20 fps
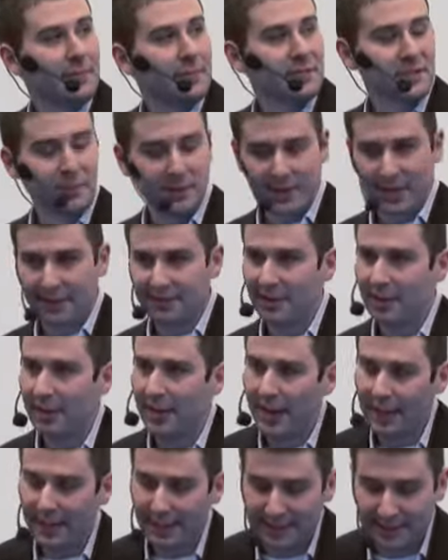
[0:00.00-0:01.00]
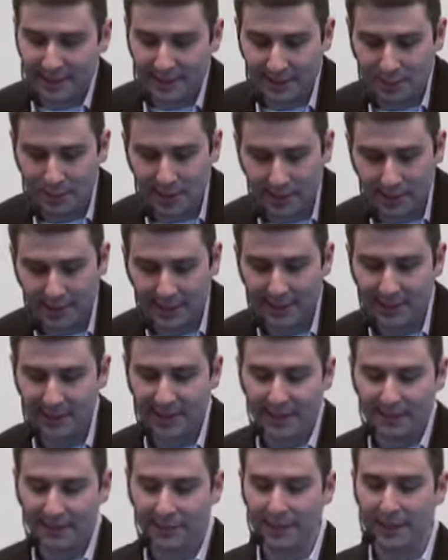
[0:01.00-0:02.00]
So we covered a lot. Just quickly in
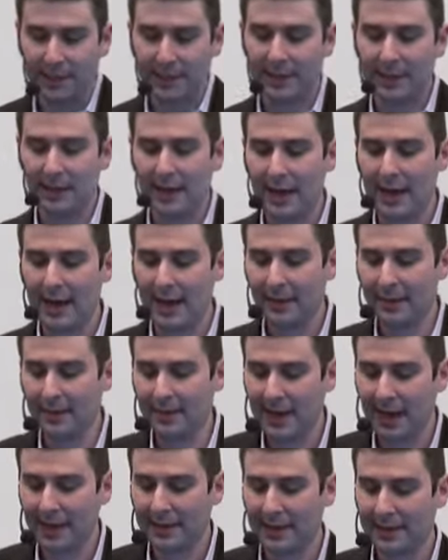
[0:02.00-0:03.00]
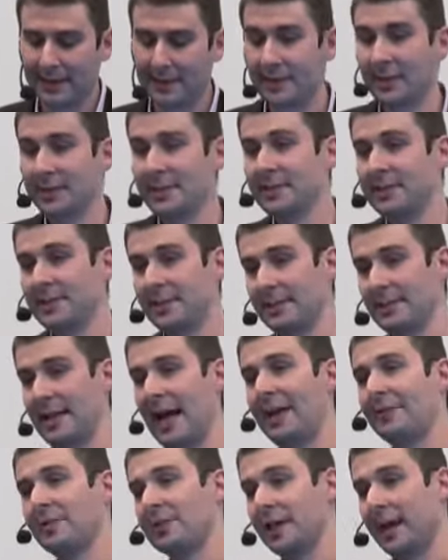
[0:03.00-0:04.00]
summary, I think the good news is
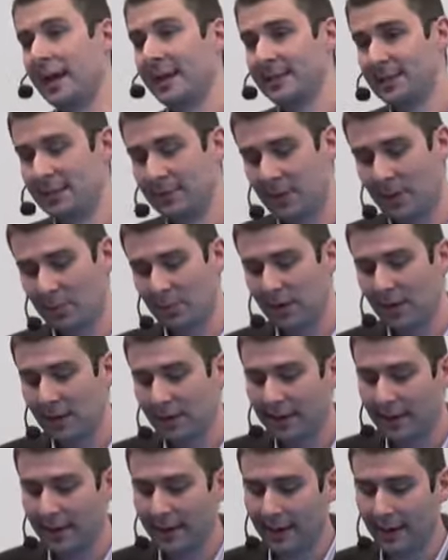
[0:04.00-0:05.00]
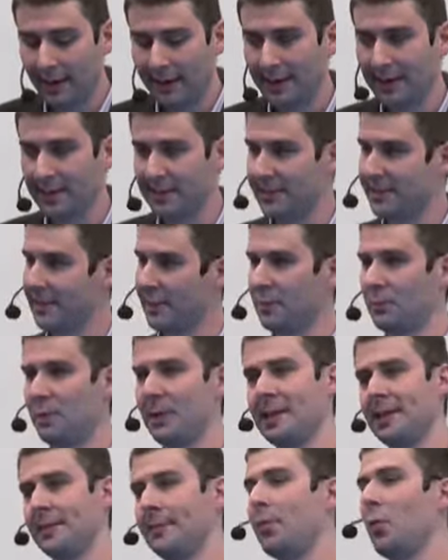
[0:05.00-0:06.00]
advertising, while we're all here, is still a
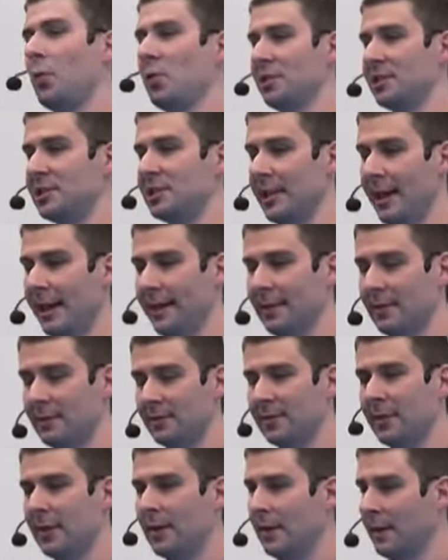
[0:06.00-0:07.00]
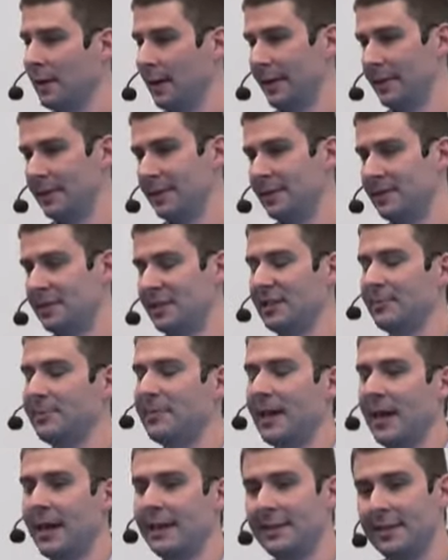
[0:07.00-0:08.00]
really important channel. And just
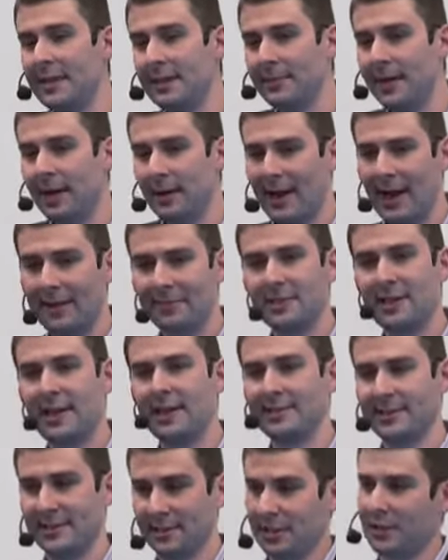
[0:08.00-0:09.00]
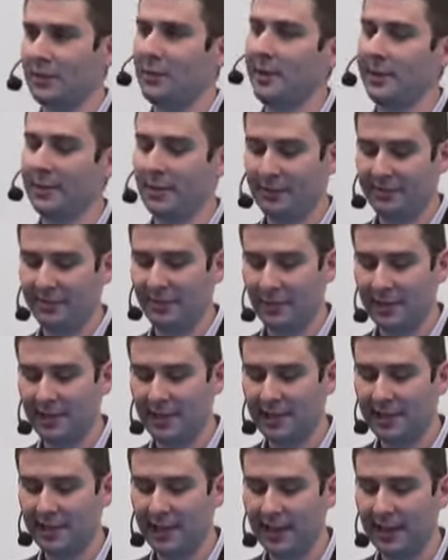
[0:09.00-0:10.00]
behind email, advertising is critical for
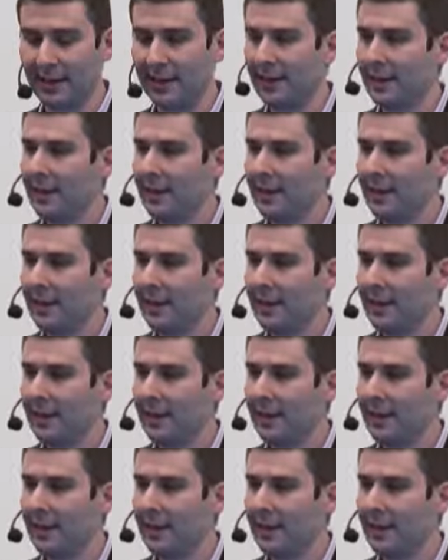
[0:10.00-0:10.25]
lead gen.